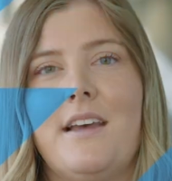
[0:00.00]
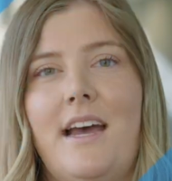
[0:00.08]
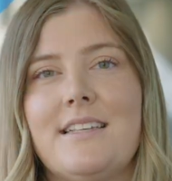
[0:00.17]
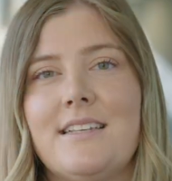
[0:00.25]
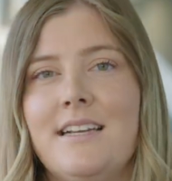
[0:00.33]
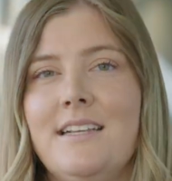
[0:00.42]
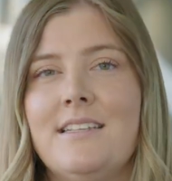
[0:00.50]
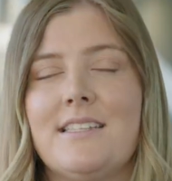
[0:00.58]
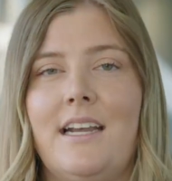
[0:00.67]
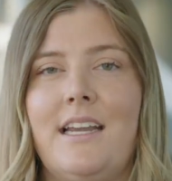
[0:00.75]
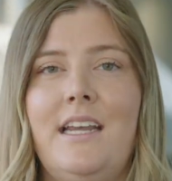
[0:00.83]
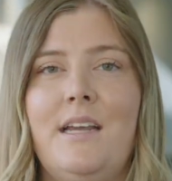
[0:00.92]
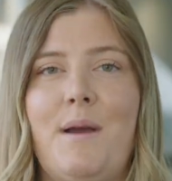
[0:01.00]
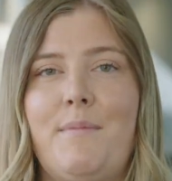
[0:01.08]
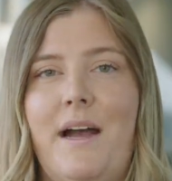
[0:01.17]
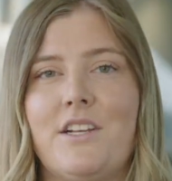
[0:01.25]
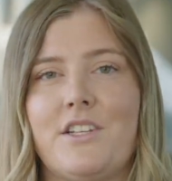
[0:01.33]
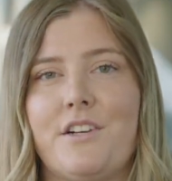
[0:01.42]
I started studying my
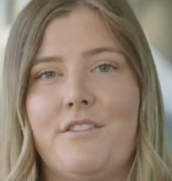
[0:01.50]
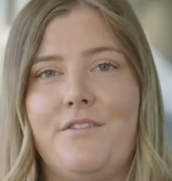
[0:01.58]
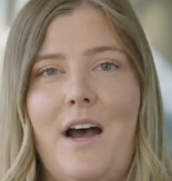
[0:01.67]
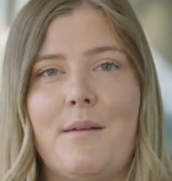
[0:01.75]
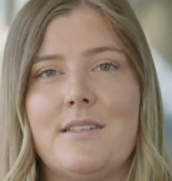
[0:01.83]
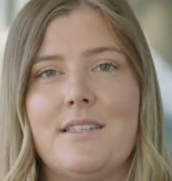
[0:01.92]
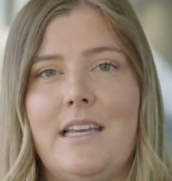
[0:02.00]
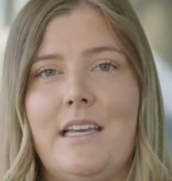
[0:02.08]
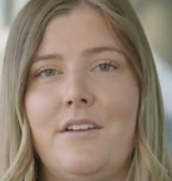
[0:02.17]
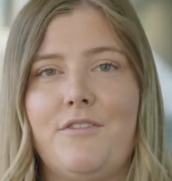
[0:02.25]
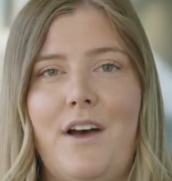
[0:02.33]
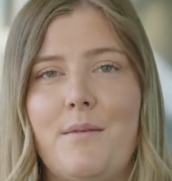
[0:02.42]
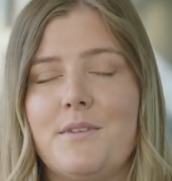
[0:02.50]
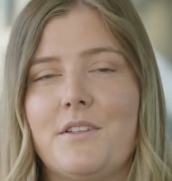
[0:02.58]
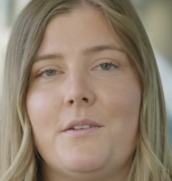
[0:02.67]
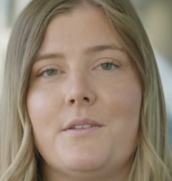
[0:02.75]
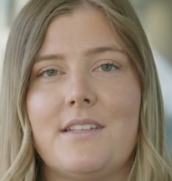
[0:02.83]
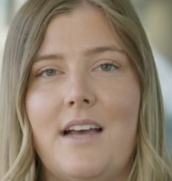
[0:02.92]
Bachelor of Pharmacy and
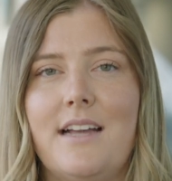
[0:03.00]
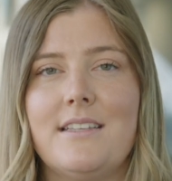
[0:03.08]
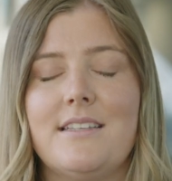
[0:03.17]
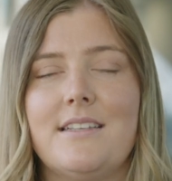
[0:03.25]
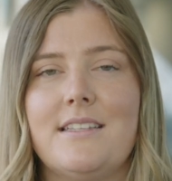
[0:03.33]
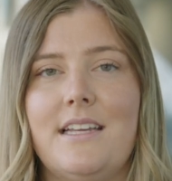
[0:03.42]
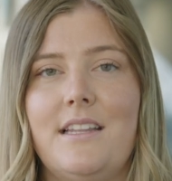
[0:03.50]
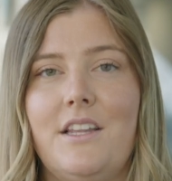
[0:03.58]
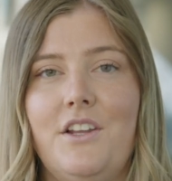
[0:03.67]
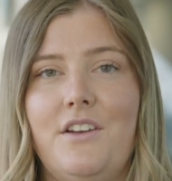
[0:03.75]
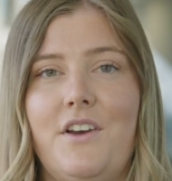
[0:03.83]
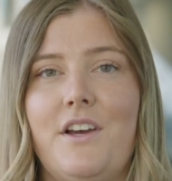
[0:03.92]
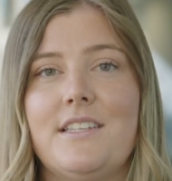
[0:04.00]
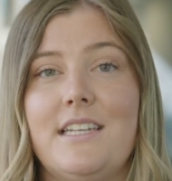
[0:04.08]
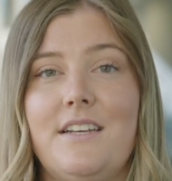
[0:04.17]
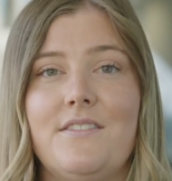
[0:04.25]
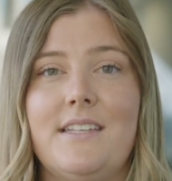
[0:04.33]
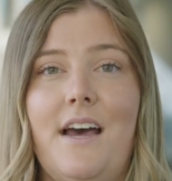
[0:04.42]
Pharmaceutical Sciences at the
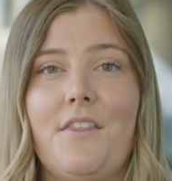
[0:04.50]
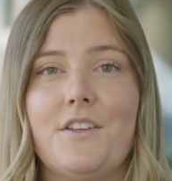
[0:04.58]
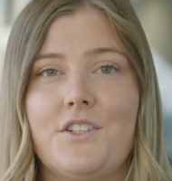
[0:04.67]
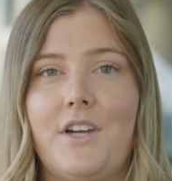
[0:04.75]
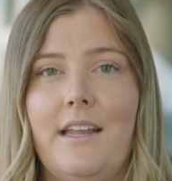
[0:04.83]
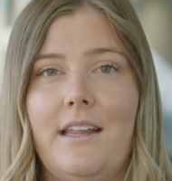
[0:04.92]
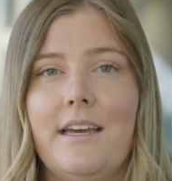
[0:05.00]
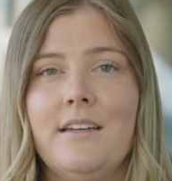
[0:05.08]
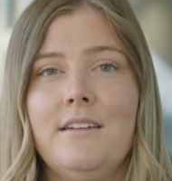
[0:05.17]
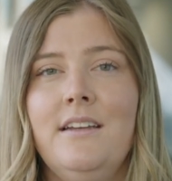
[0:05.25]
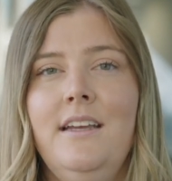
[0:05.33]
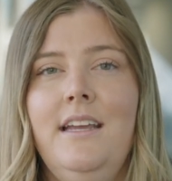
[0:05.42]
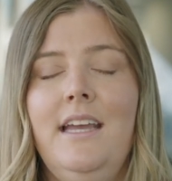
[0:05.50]
University of South Australia.